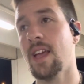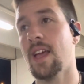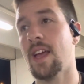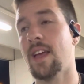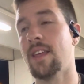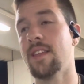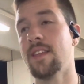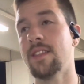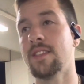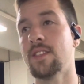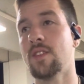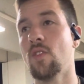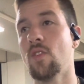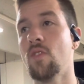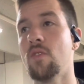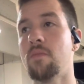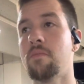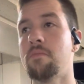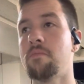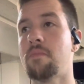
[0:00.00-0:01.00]
And then this whole
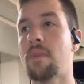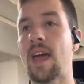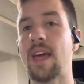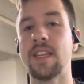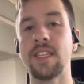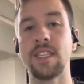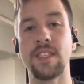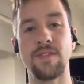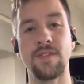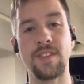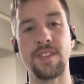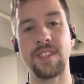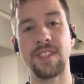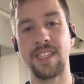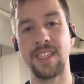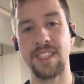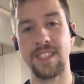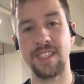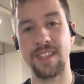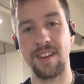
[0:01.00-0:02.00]
manosphere
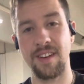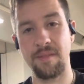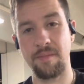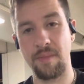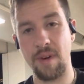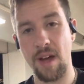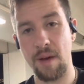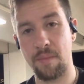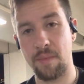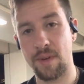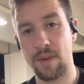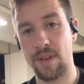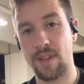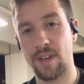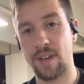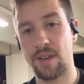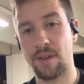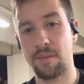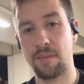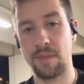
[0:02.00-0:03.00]
thing started popping
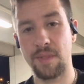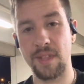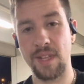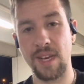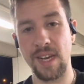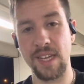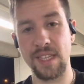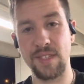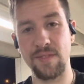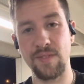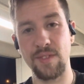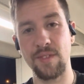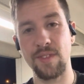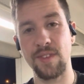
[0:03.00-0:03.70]
up the last few